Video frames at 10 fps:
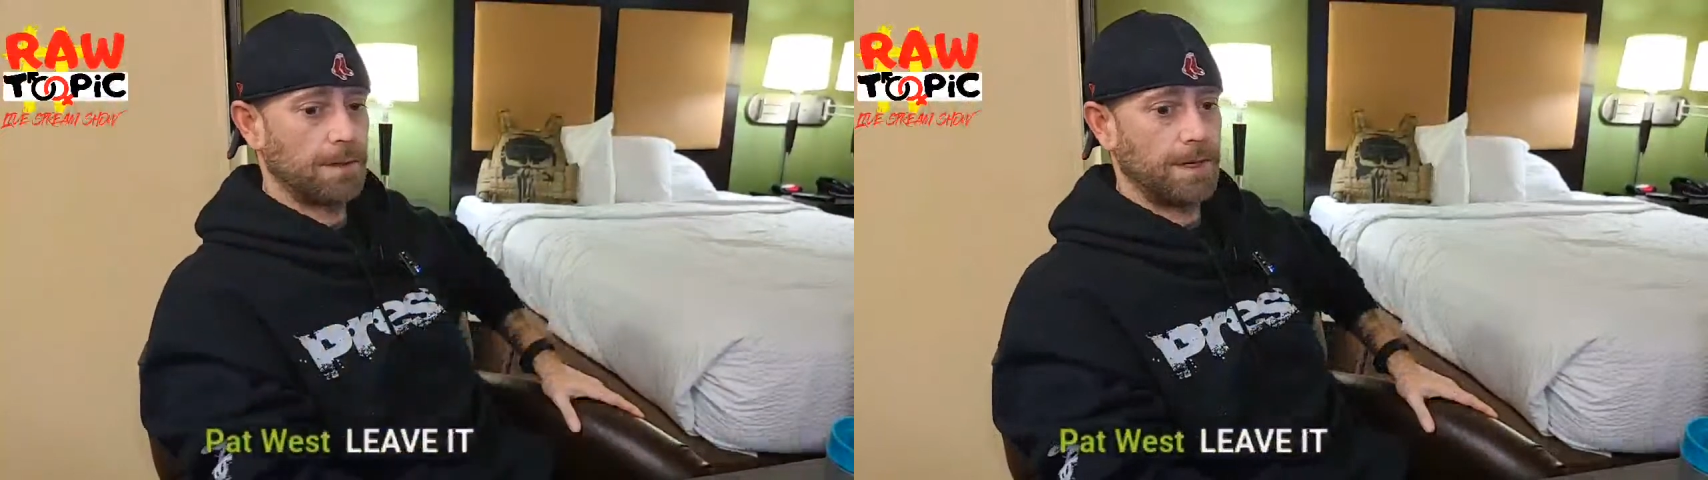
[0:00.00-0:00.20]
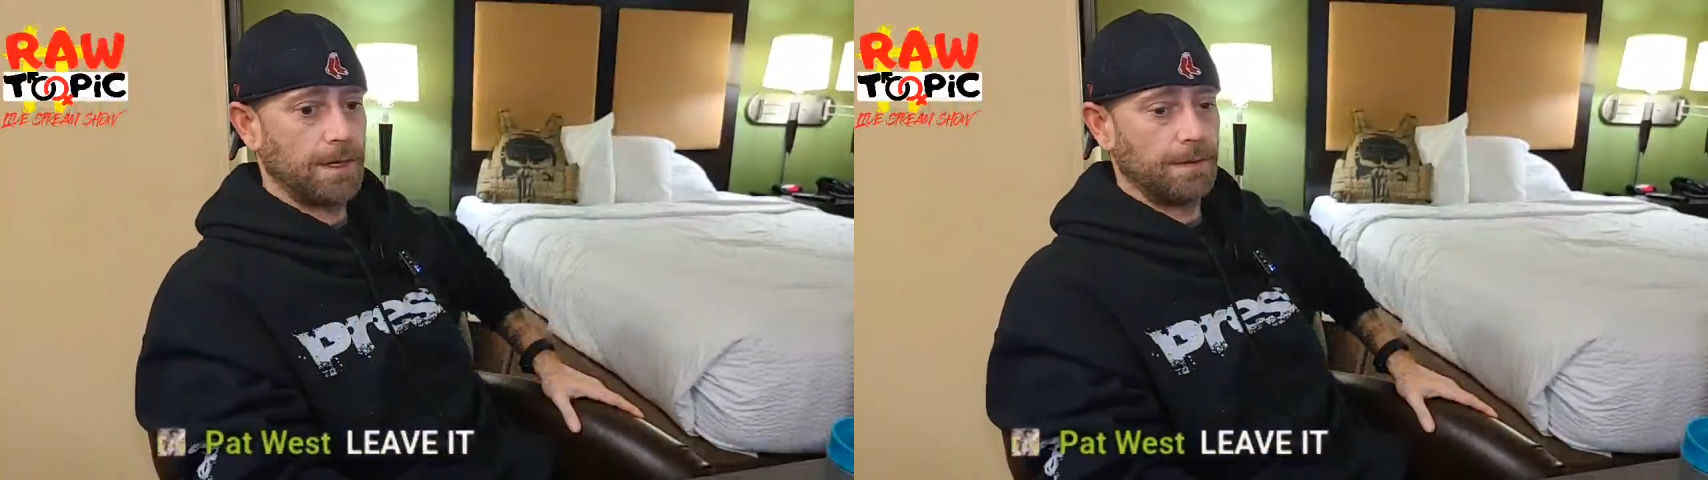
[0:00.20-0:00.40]

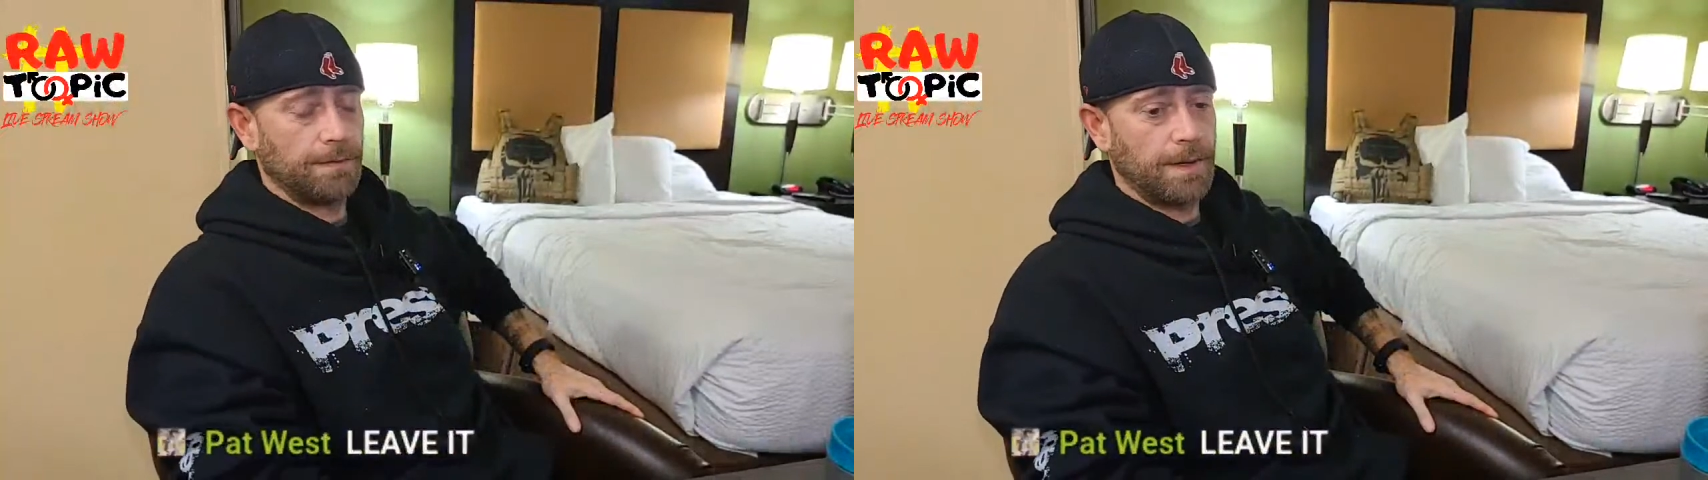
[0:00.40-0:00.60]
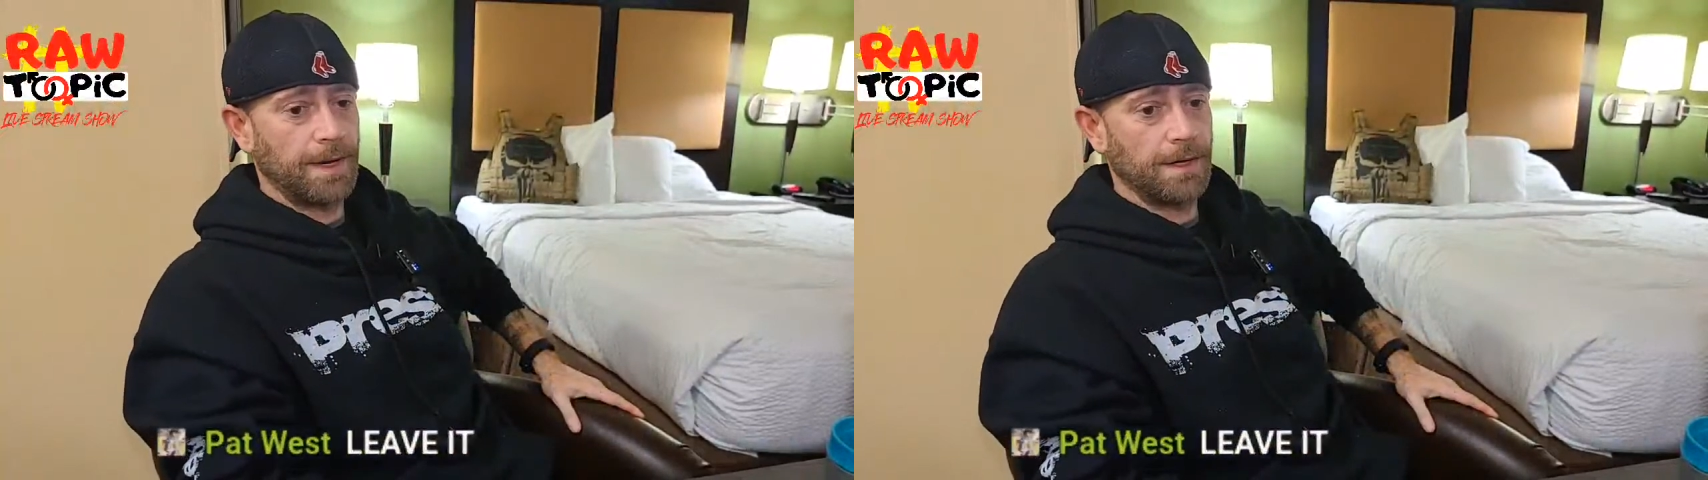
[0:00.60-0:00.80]
on
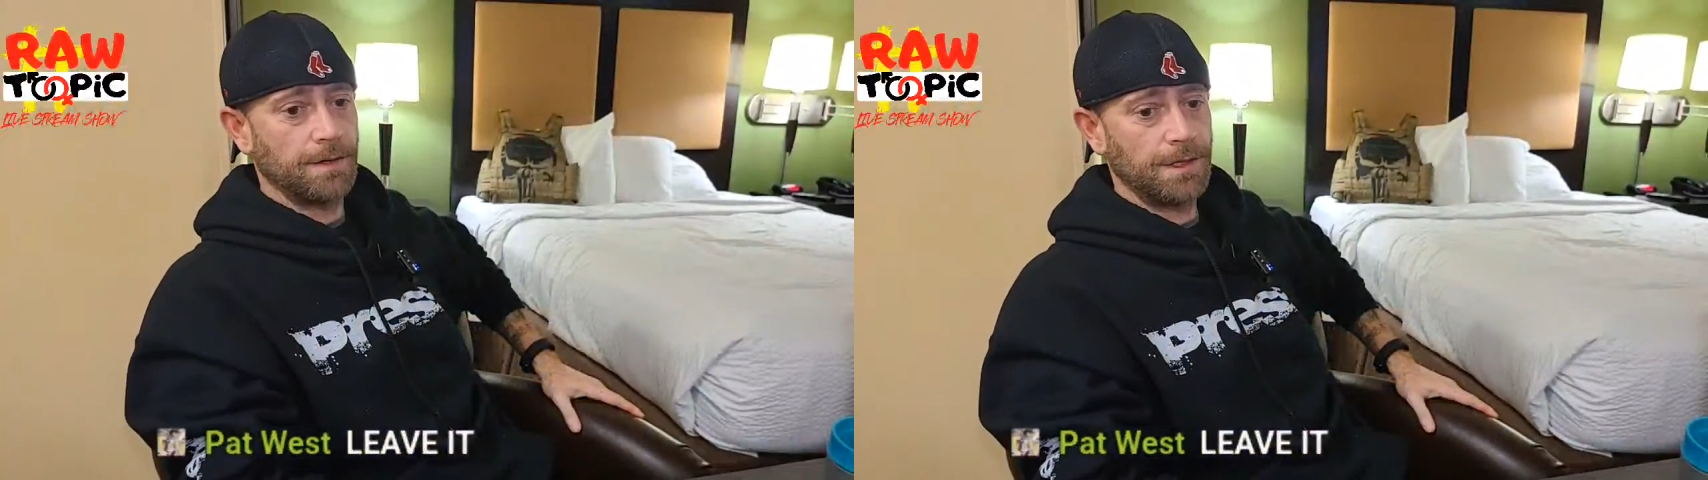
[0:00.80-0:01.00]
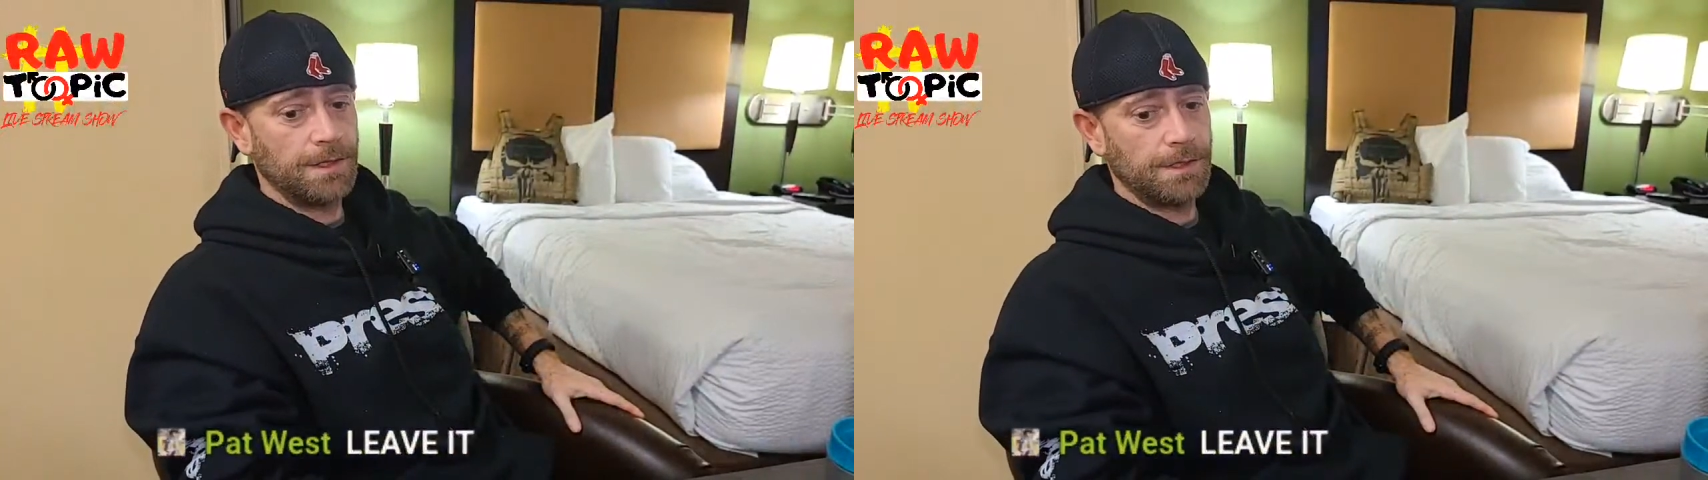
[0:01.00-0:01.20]
my
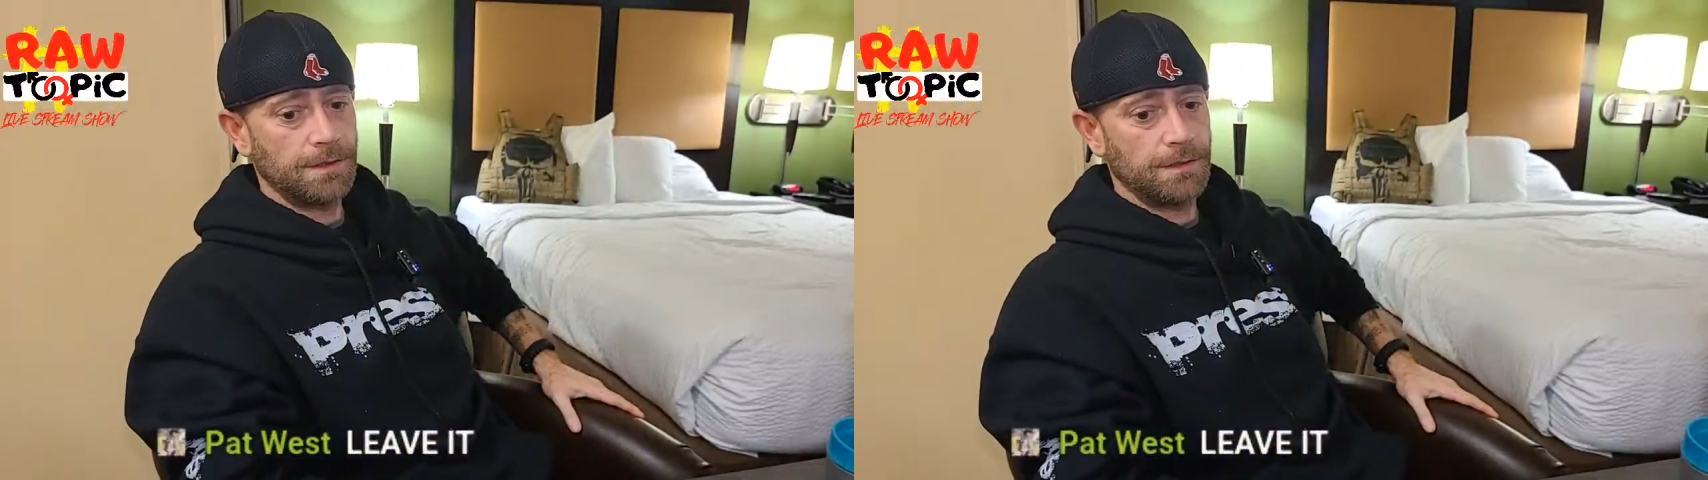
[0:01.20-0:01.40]
hoodies.